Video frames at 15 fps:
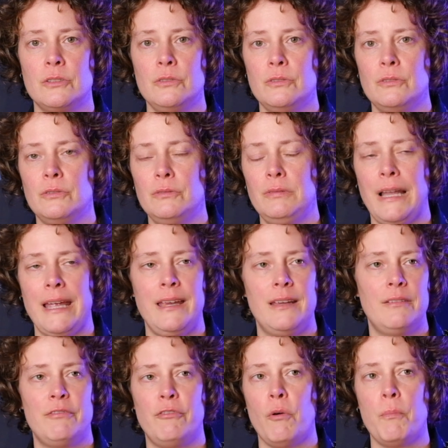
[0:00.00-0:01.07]
to
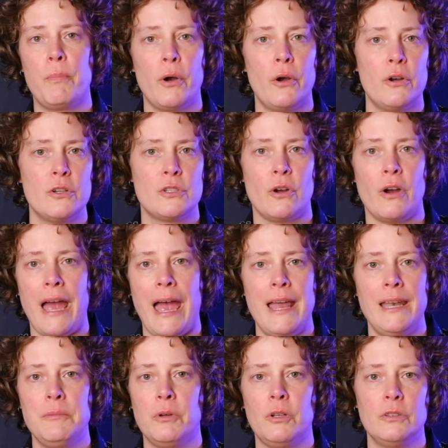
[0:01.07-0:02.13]
like for birds or
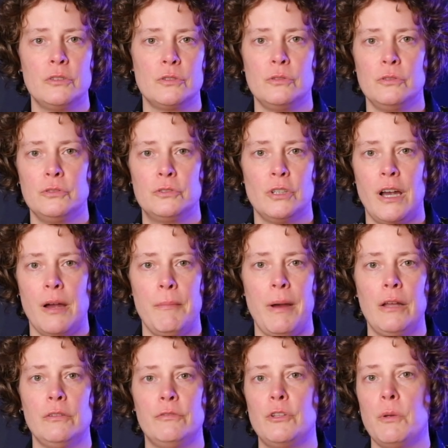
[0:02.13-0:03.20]
animal to come
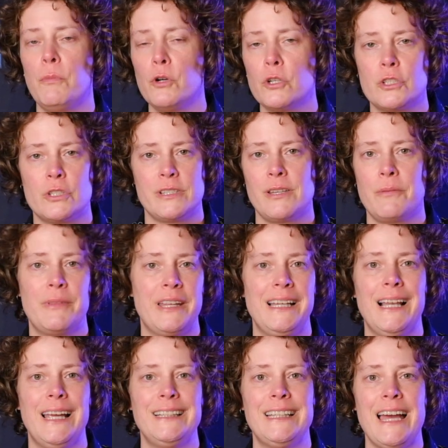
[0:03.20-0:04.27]
out of the bush or something
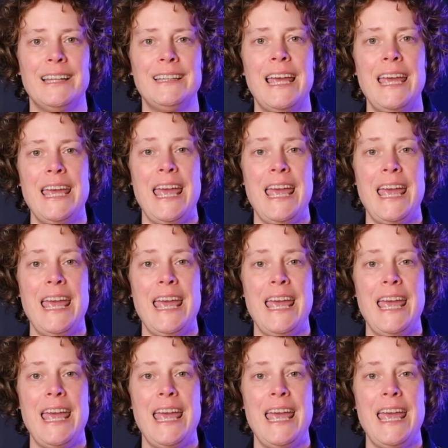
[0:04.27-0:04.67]
like that.